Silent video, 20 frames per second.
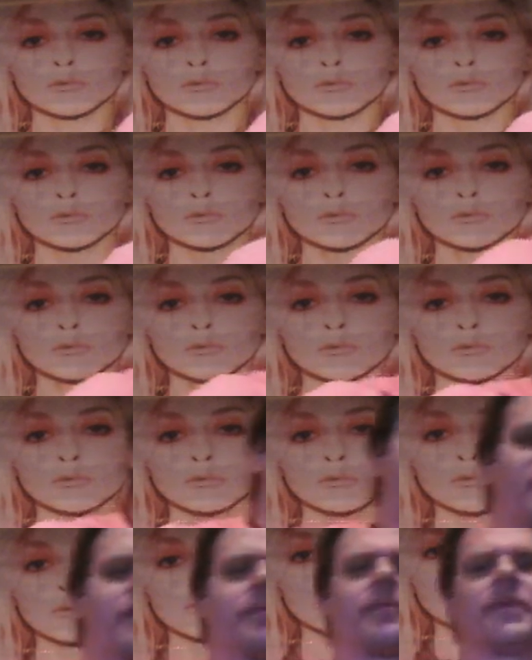the
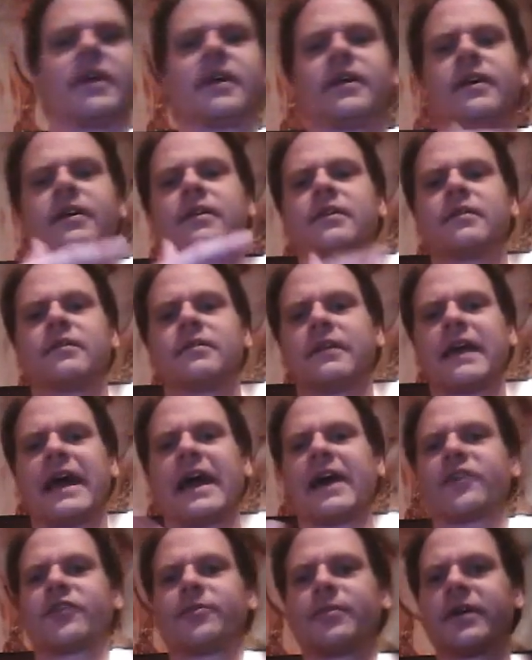flipping
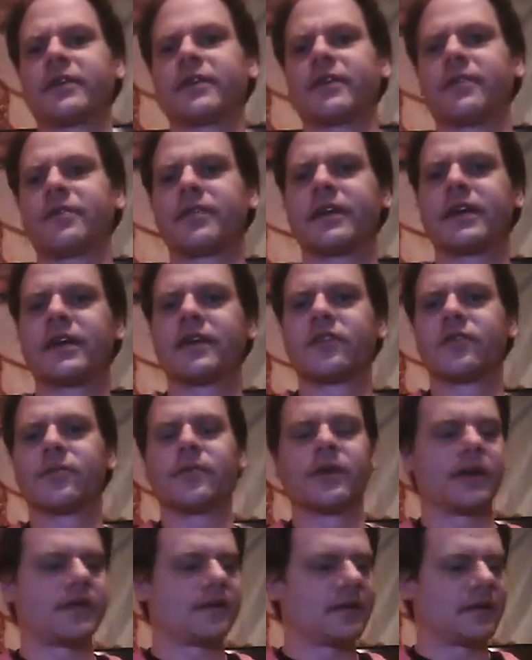aspect of things,
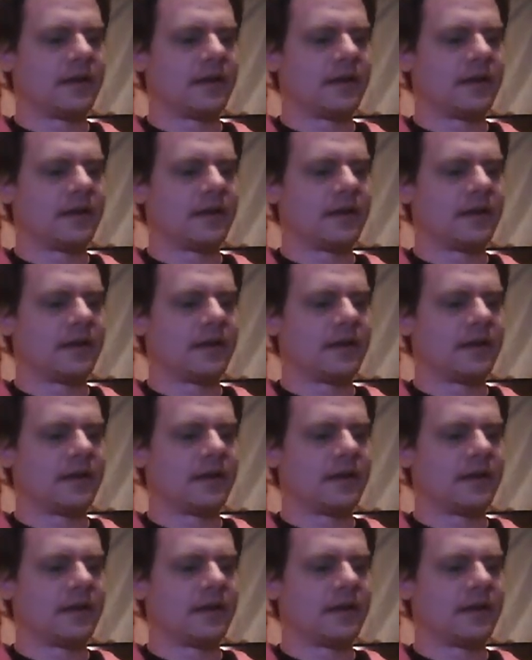but